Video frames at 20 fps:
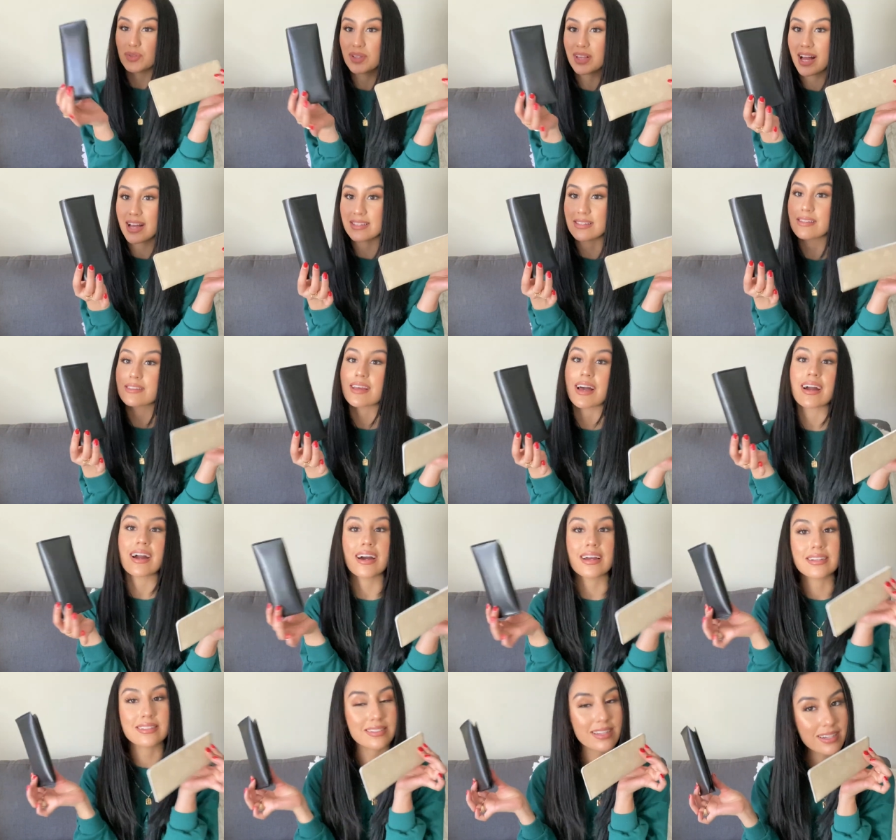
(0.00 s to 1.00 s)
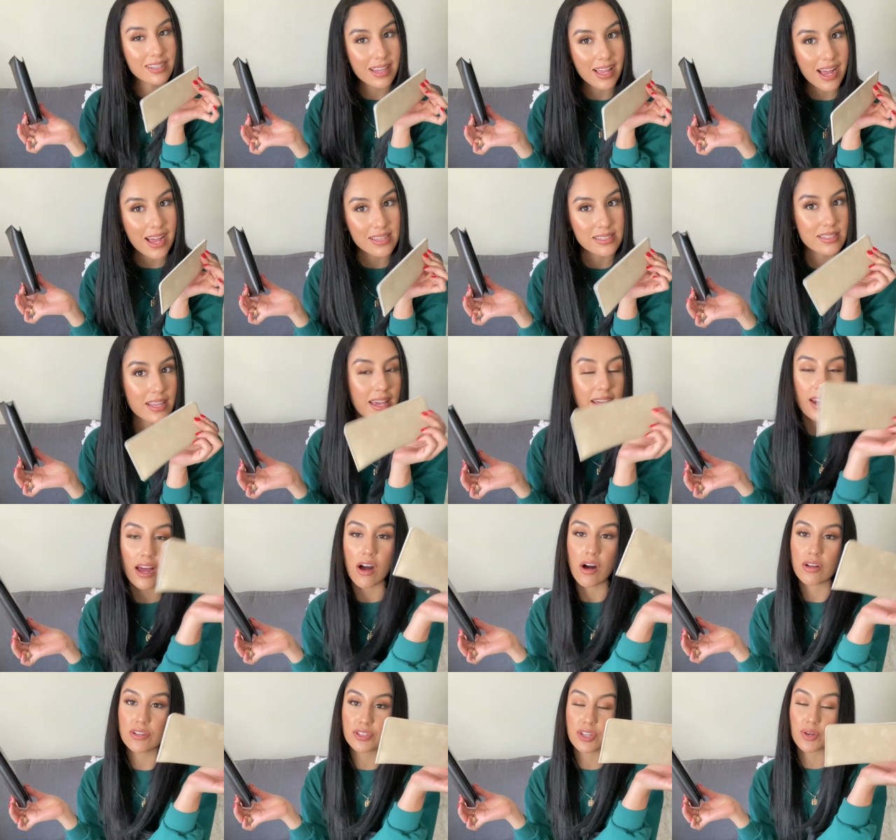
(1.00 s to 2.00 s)
So I got two glasses. I got a
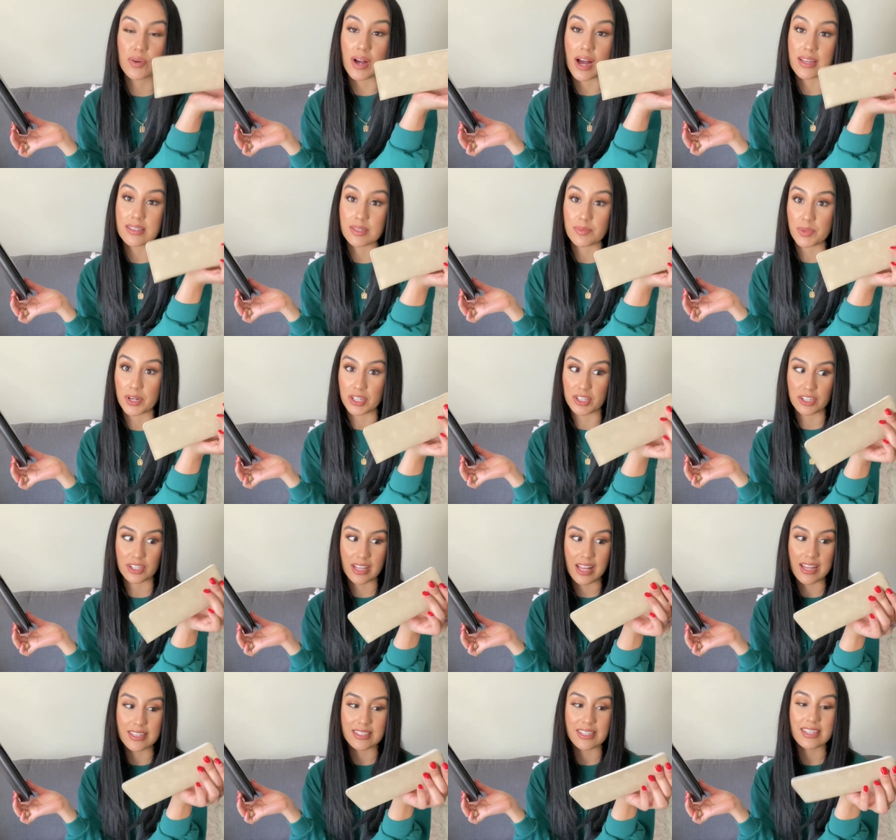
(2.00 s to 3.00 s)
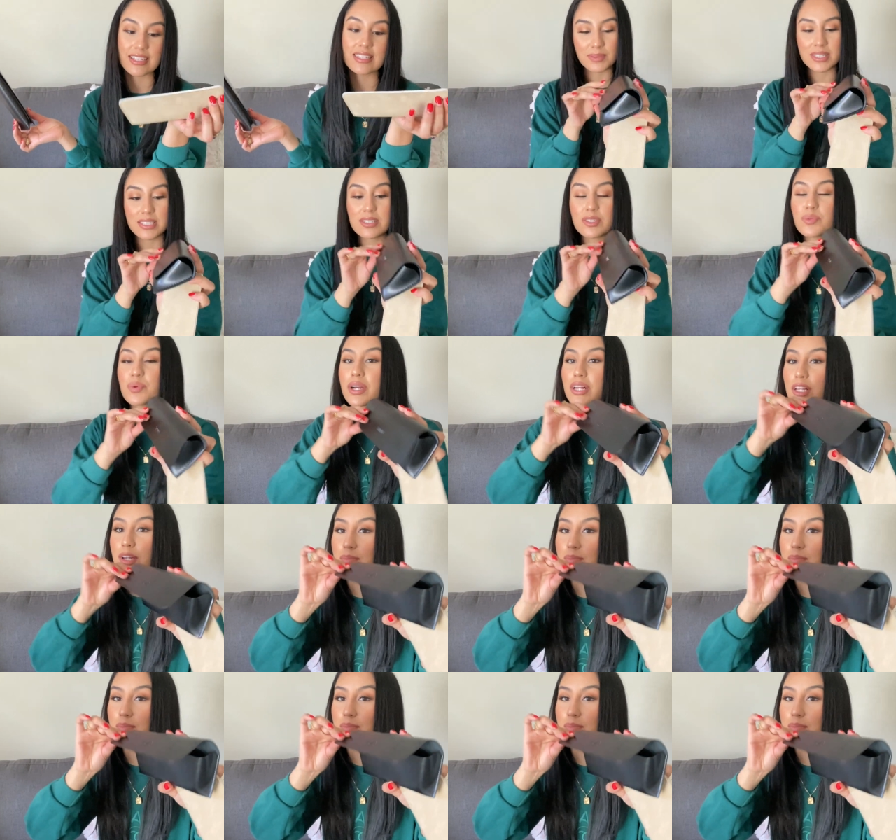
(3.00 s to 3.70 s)
sunglass and I also got some regular glasses.